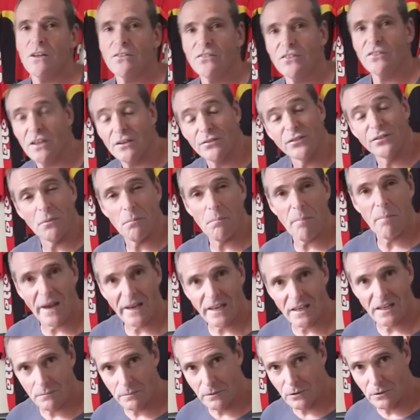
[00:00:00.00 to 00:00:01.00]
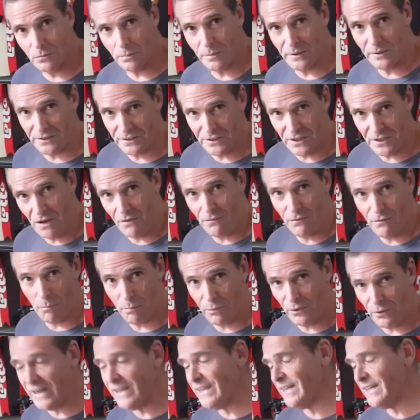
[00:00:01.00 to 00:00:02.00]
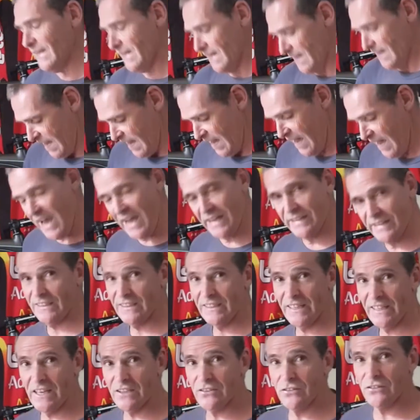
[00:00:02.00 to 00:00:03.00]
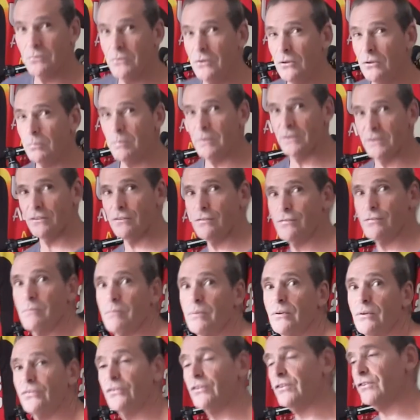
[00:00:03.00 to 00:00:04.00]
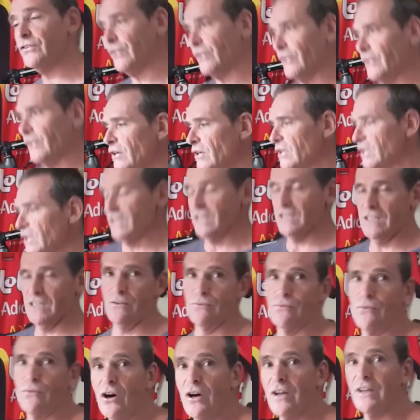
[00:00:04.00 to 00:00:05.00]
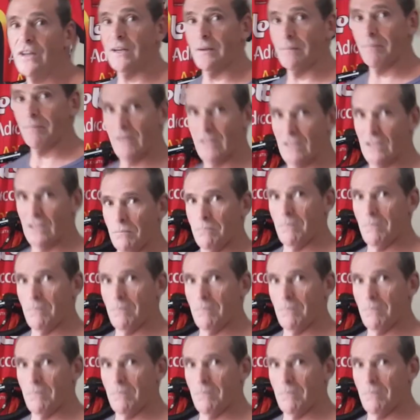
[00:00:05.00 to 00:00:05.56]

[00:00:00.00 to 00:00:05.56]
because it gives your back a little bit of a break and your legs a little bit different position in riding,